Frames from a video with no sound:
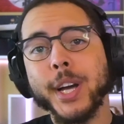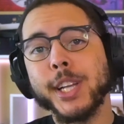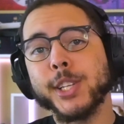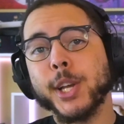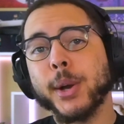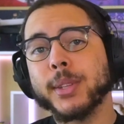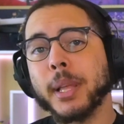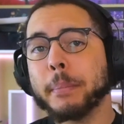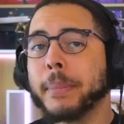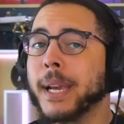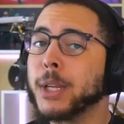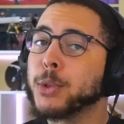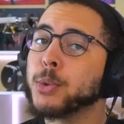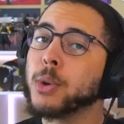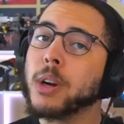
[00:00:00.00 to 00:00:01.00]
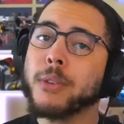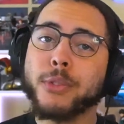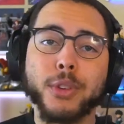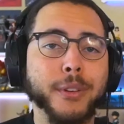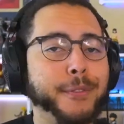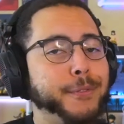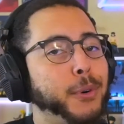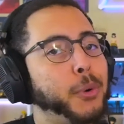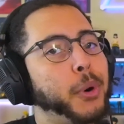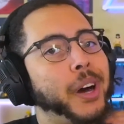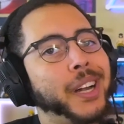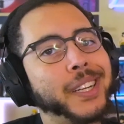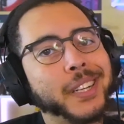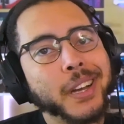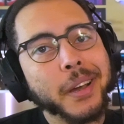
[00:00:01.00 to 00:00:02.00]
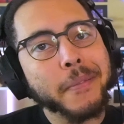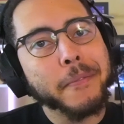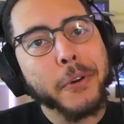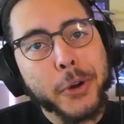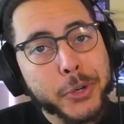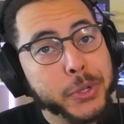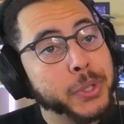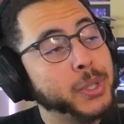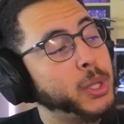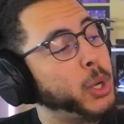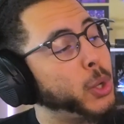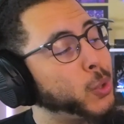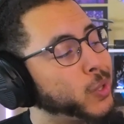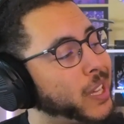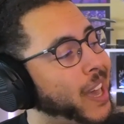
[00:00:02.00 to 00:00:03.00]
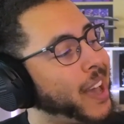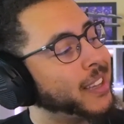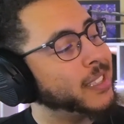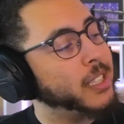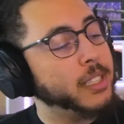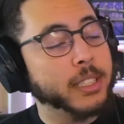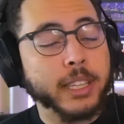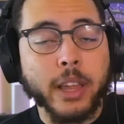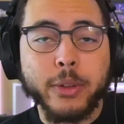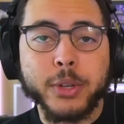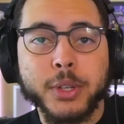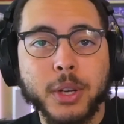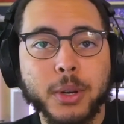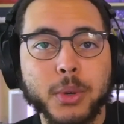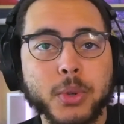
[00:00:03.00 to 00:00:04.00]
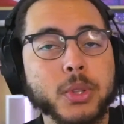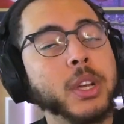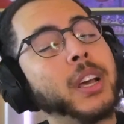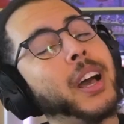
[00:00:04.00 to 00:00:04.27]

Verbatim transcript: Check out that Patreon for the full uncut versions, the early access to the other shows.